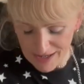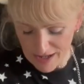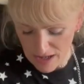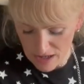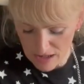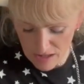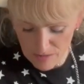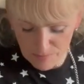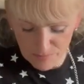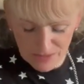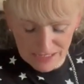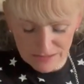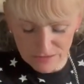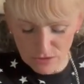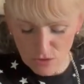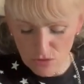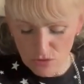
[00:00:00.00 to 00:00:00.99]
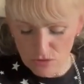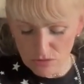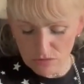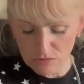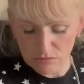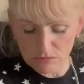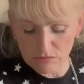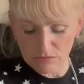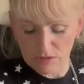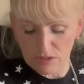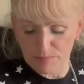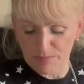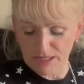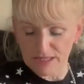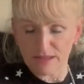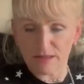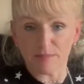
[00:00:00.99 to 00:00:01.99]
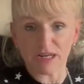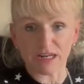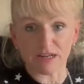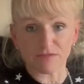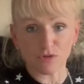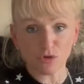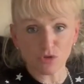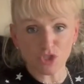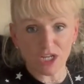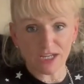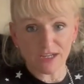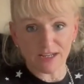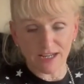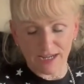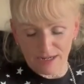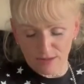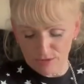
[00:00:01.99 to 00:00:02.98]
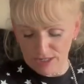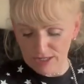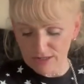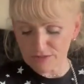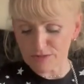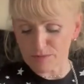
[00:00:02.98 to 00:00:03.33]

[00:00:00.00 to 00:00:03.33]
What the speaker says: It's got a bit in the middle. I've not taken it out yet because